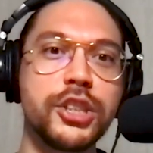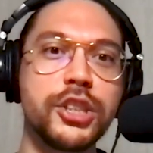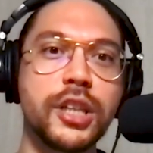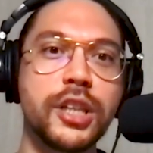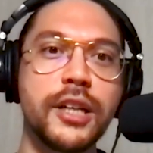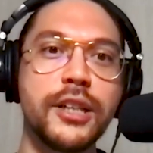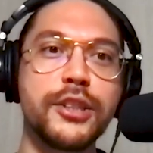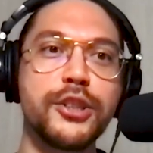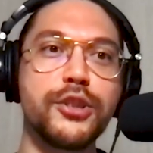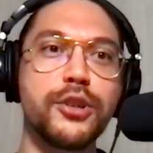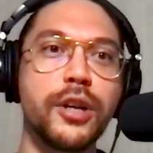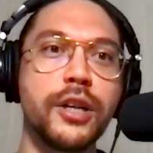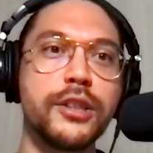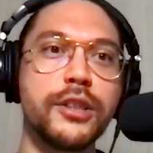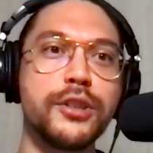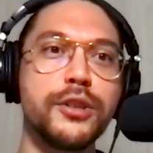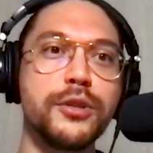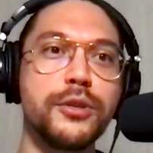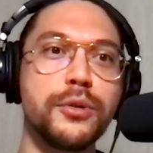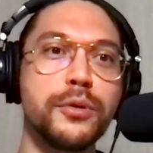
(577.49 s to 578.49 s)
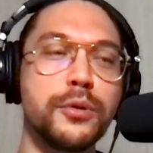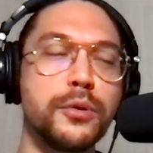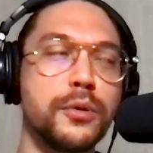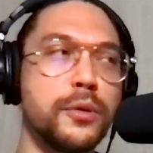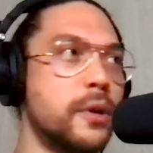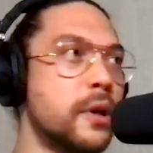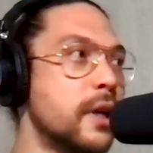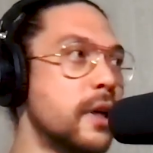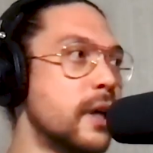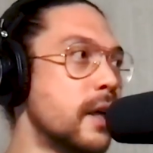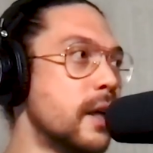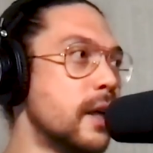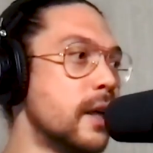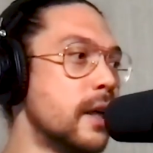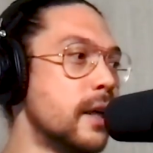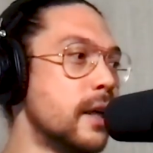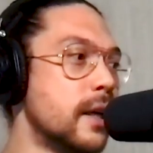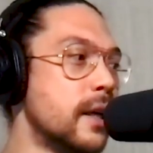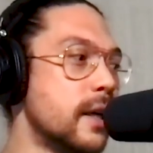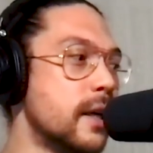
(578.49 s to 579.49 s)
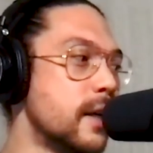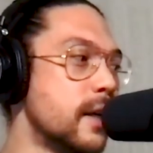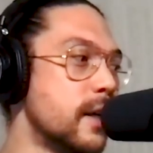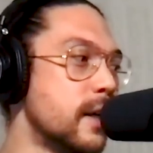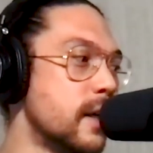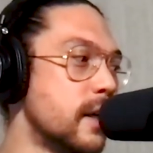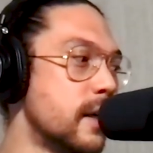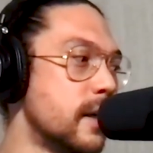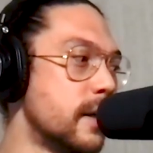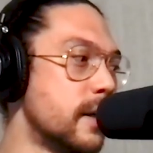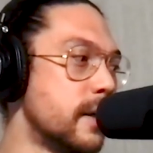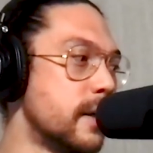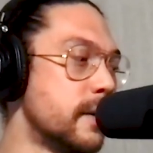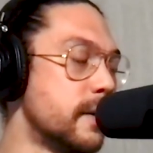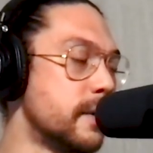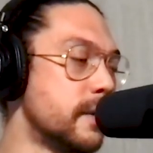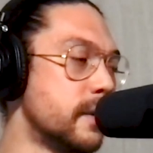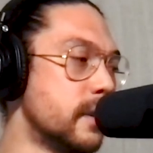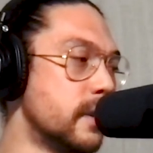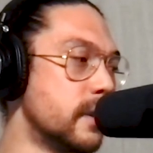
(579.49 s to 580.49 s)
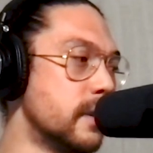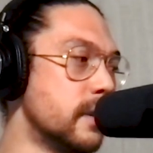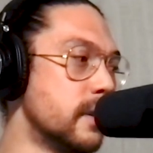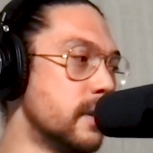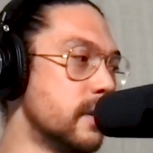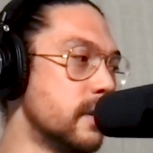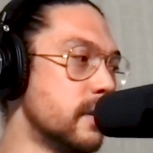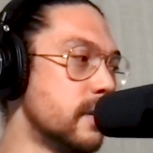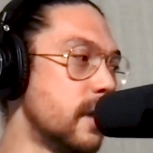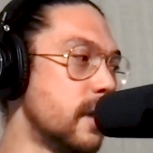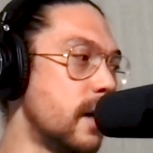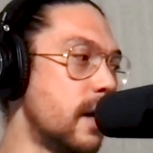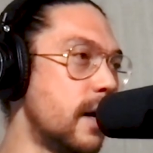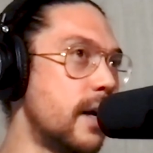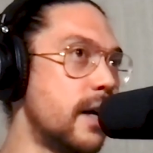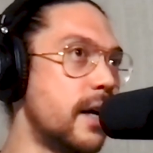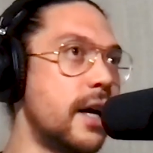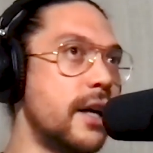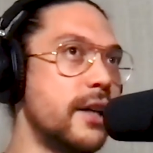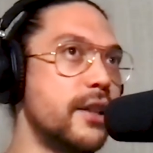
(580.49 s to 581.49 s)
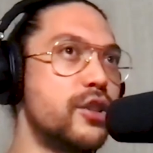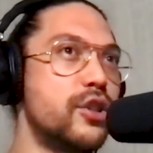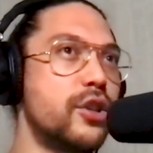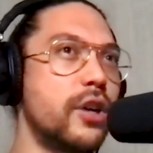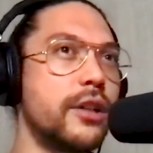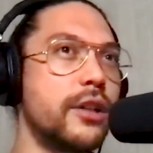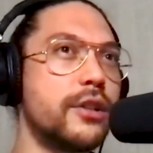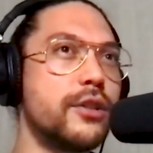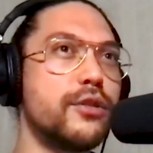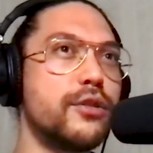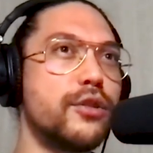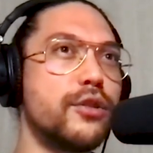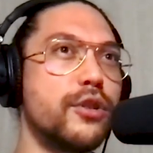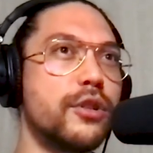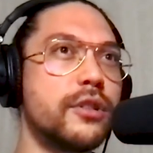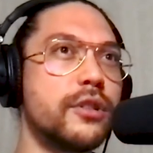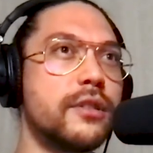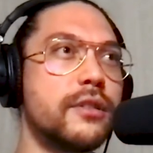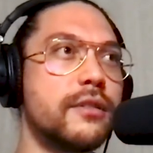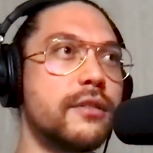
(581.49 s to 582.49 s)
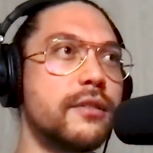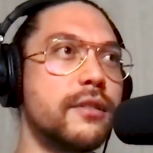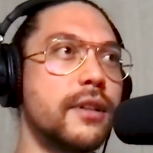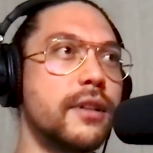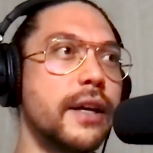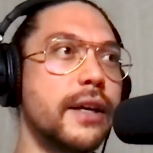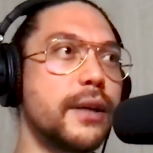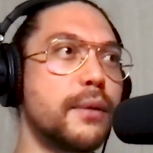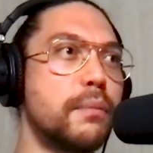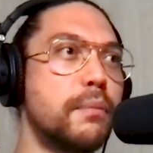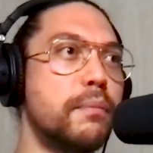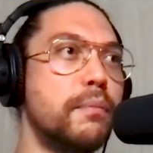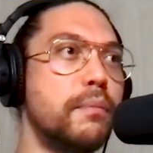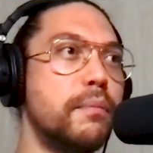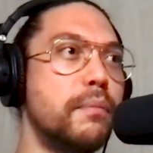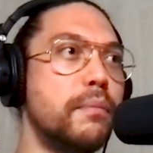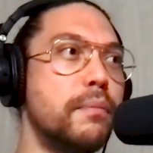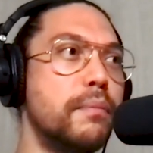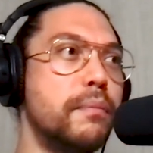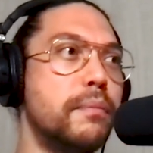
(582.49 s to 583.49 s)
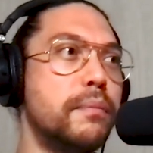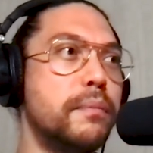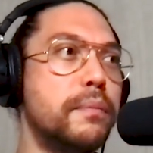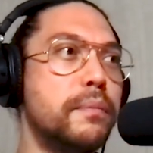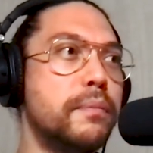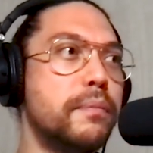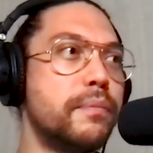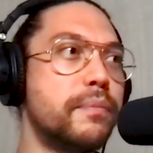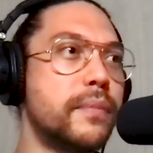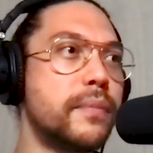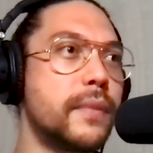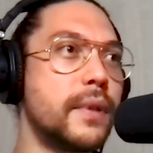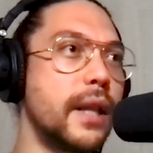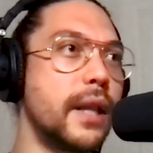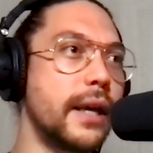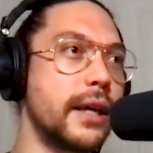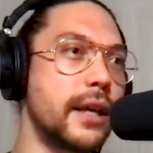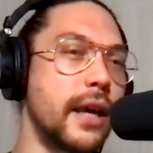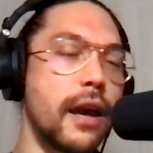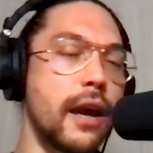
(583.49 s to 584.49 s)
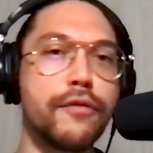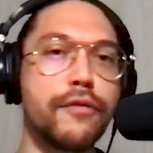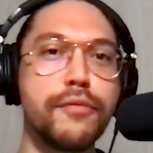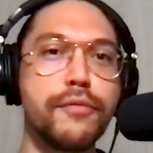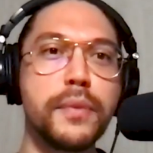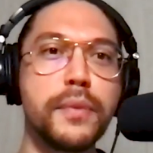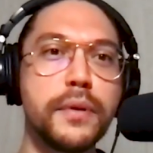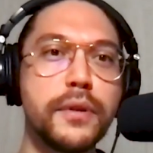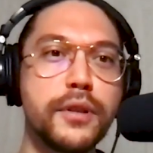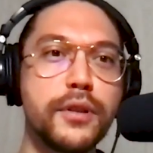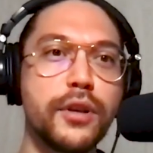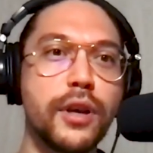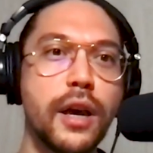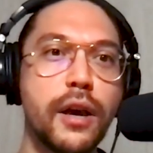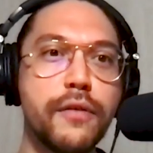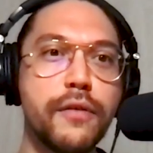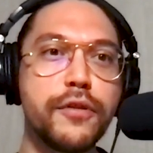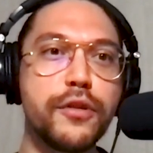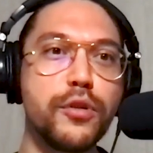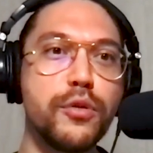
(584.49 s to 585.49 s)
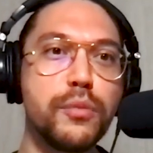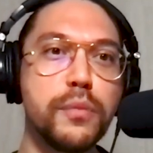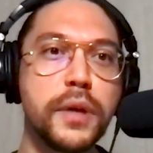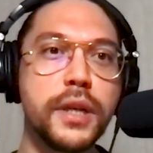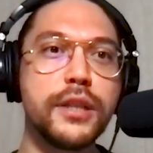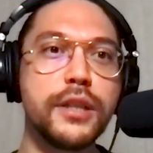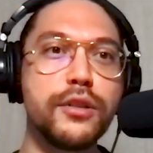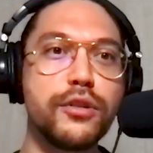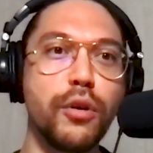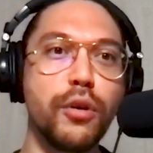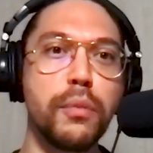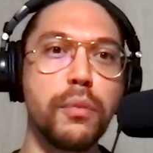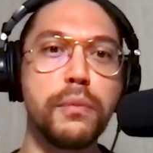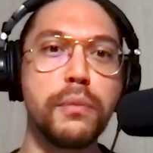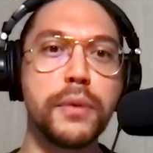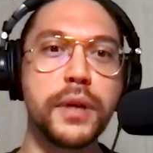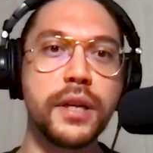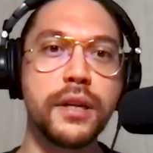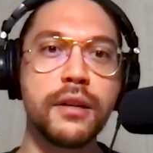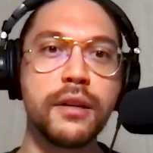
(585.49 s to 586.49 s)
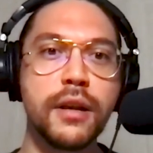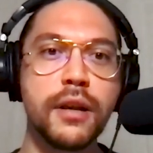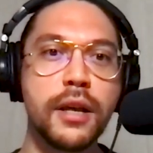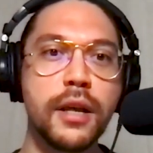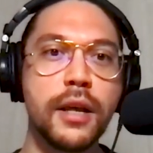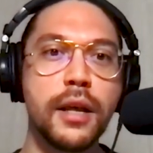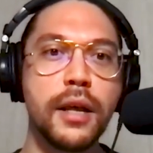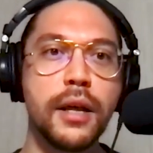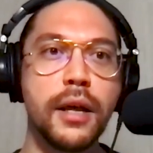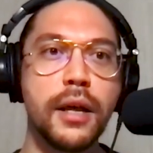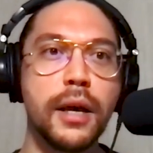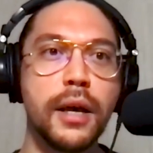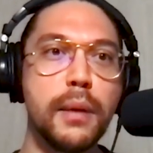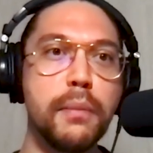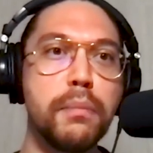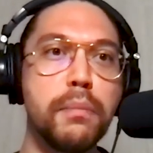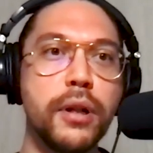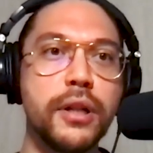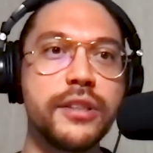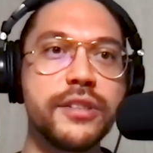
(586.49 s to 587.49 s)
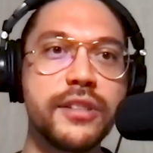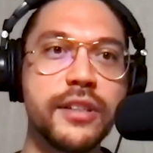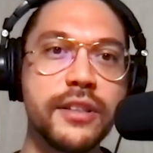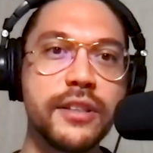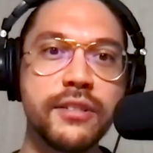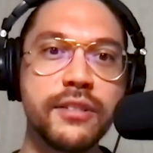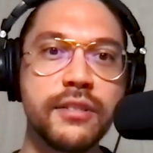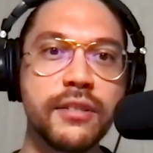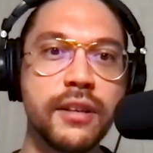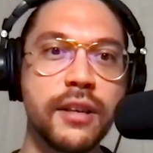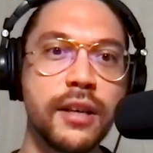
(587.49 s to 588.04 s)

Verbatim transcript: I try to, uh, yeah, I, I try to not like like have have too many dopamine impulses